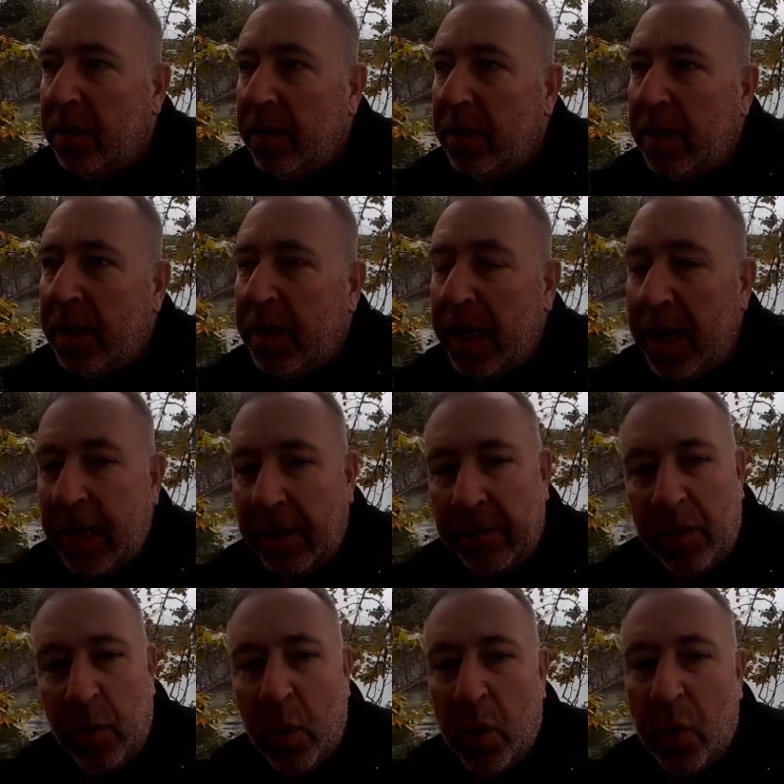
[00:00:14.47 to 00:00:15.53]
the state
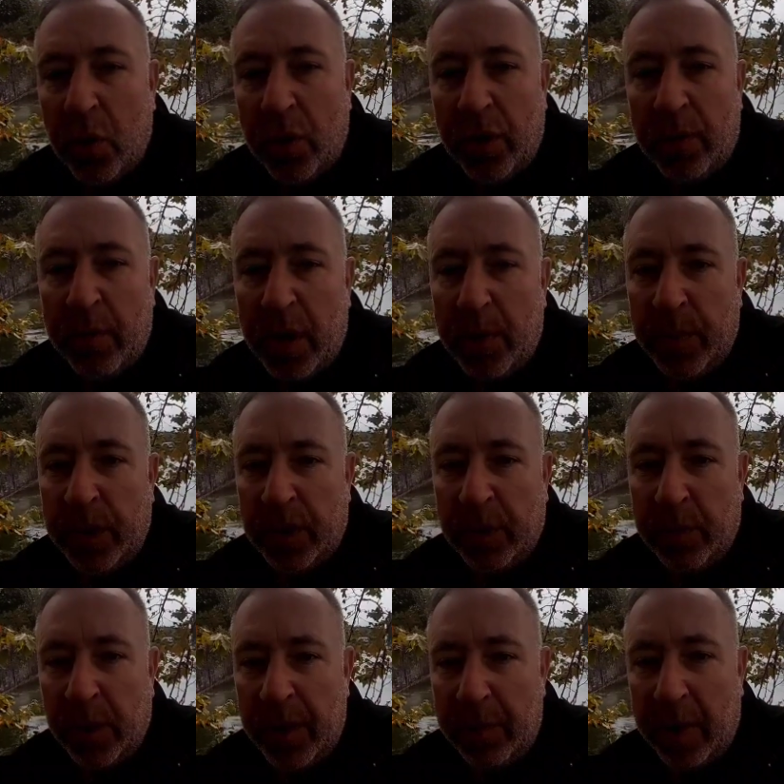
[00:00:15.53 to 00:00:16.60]
of the world at the moment,
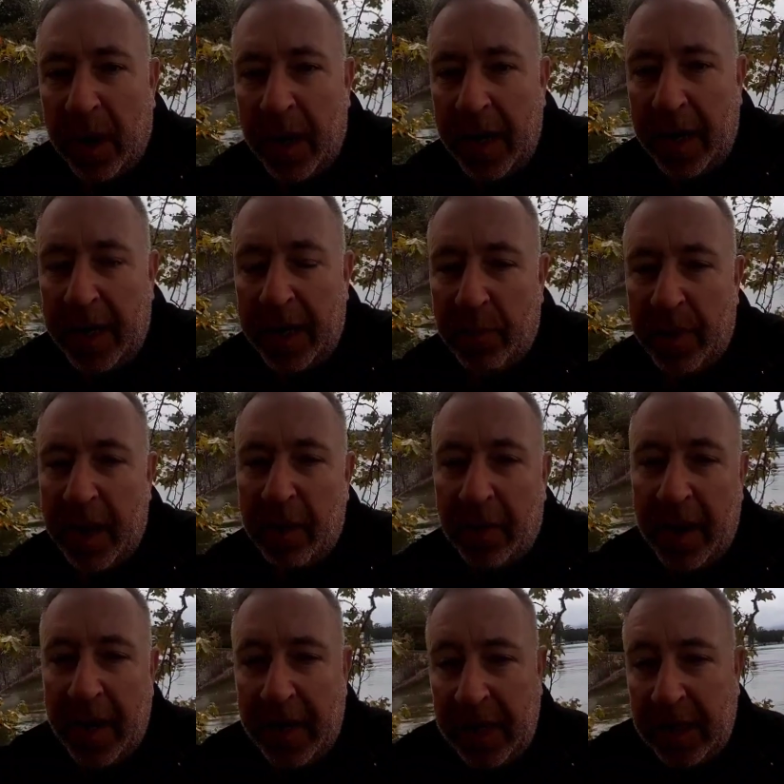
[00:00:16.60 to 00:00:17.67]
to put it politely, and
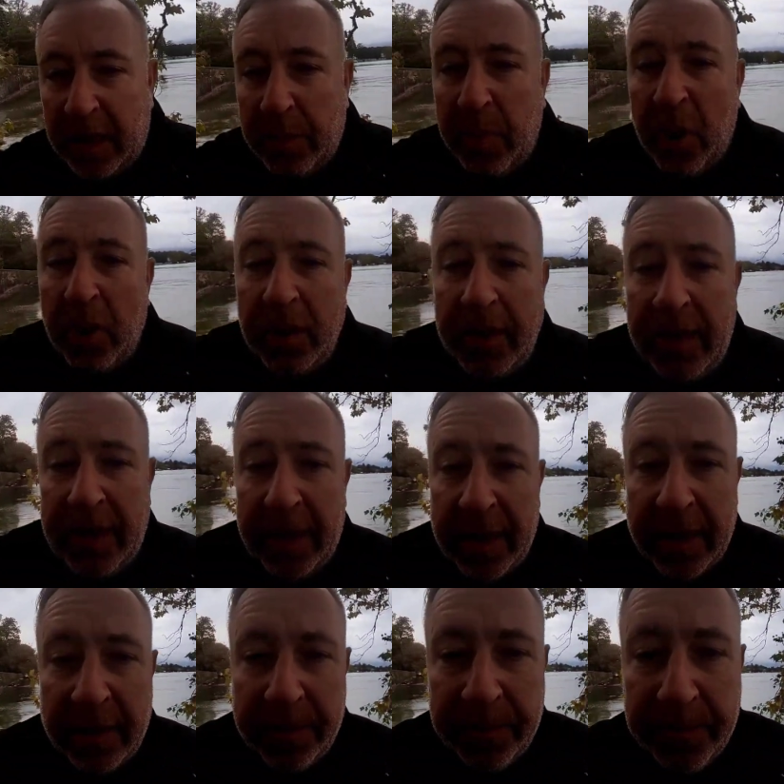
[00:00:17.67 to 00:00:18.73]
without getting into
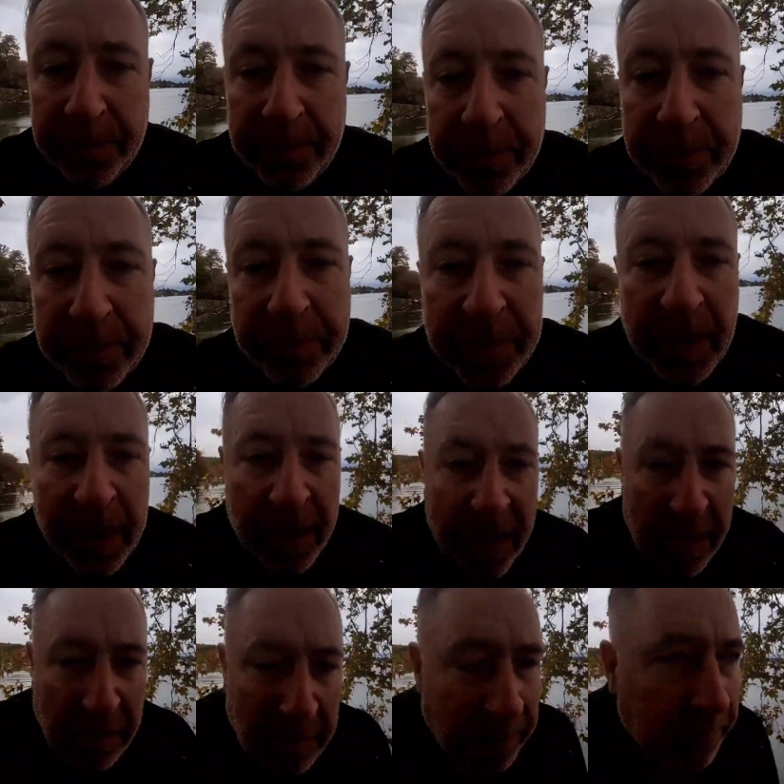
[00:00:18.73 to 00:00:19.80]
politics.
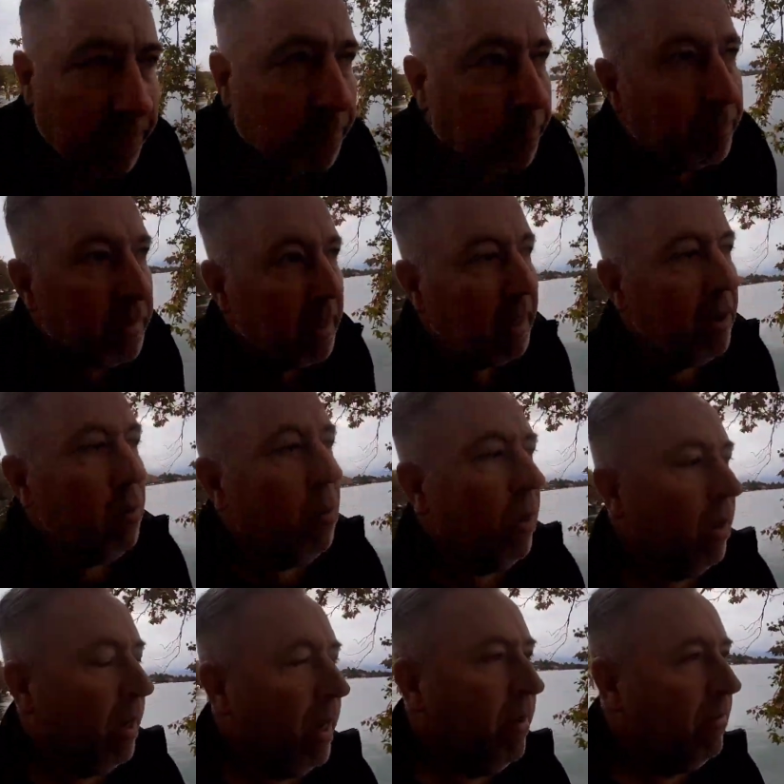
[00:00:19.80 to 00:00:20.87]
You know
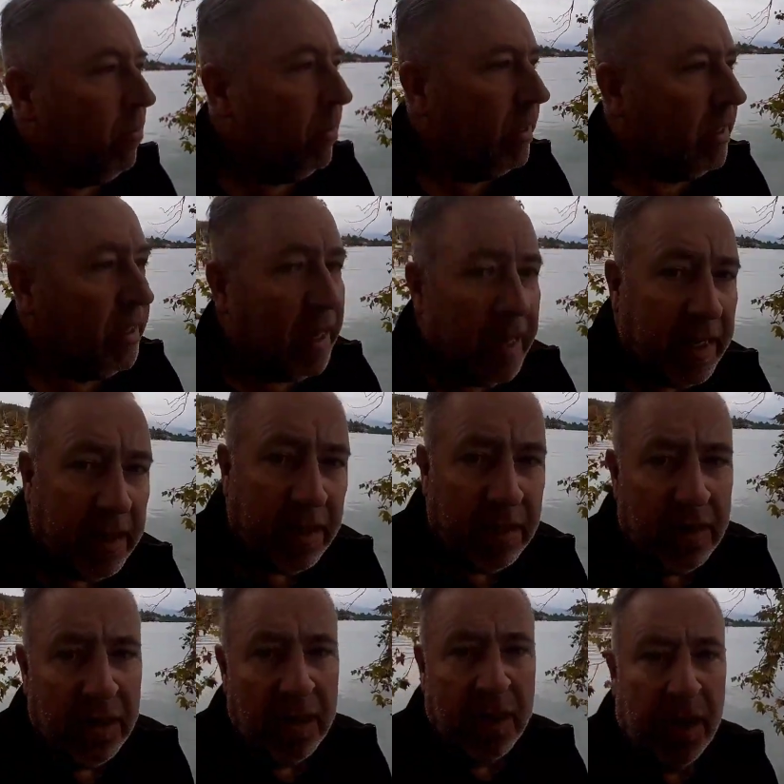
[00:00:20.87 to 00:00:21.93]
what? I've always said
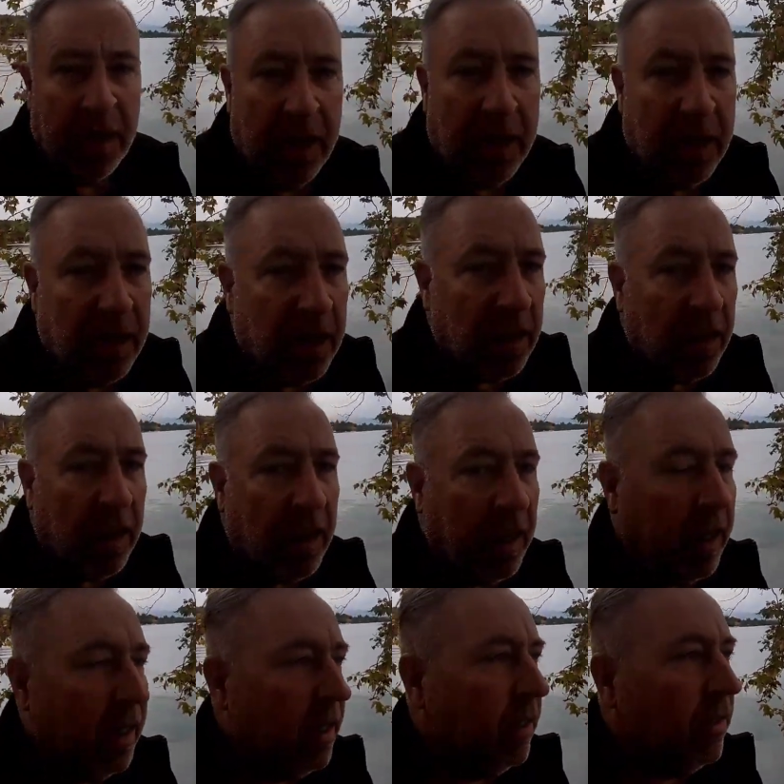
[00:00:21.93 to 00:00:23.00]

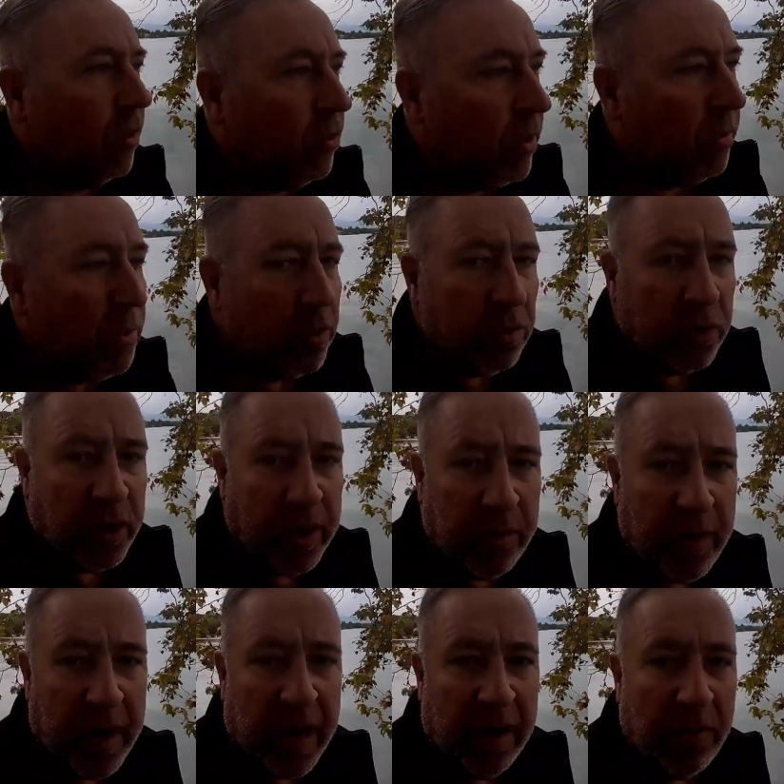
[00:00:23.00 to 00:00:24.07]
the criminals
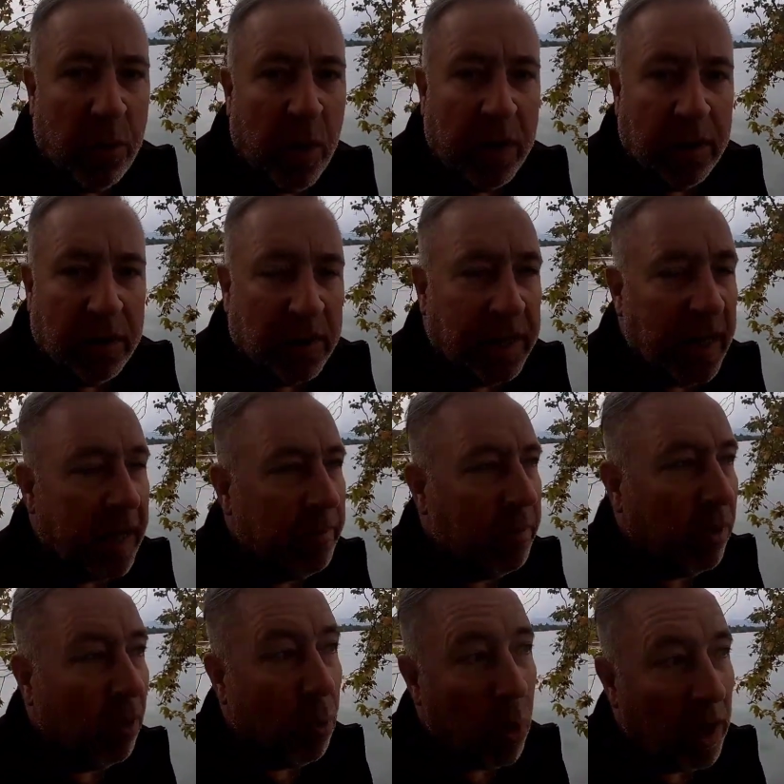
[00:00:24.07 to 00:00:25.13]
generally have one
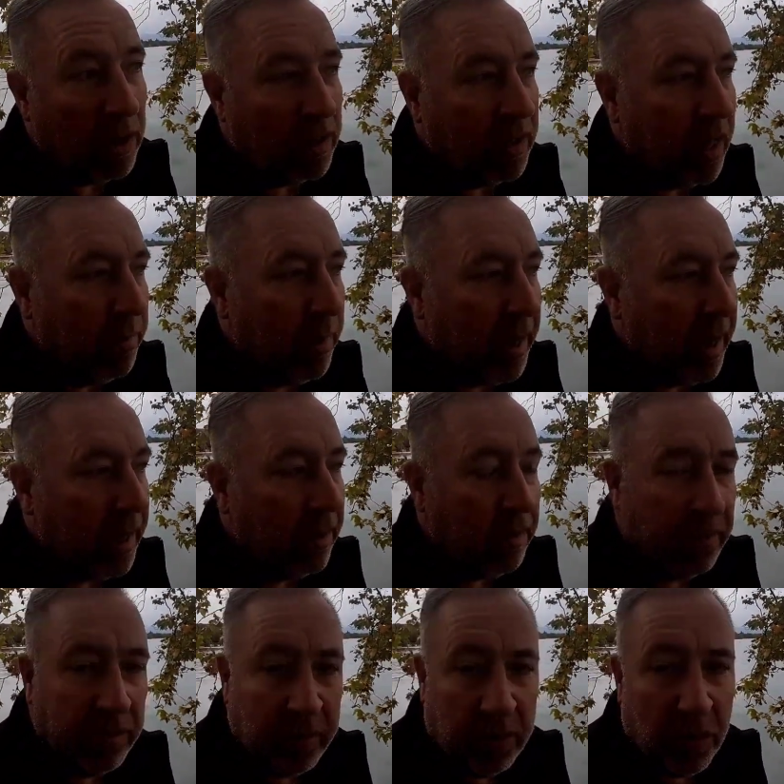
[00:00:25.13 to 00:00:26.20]
step ahead
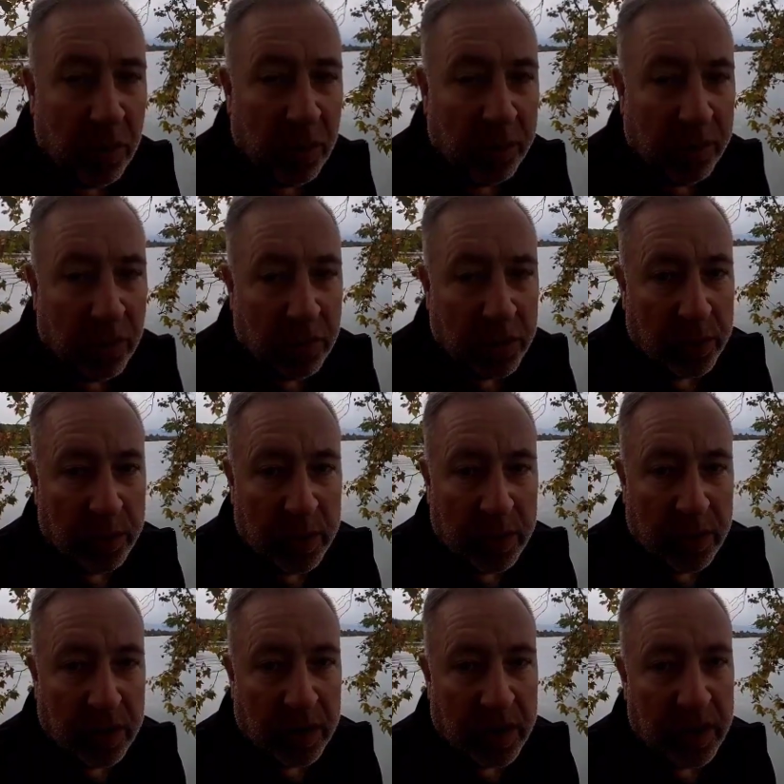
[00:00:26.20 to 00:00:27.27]
of law
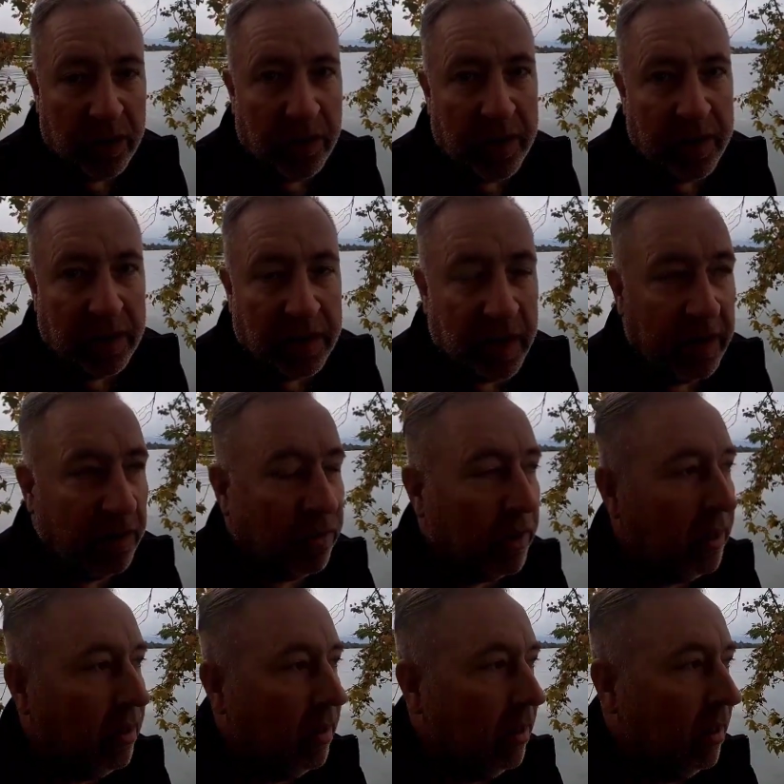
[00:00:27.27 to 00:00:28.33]
enforcement, security, etc.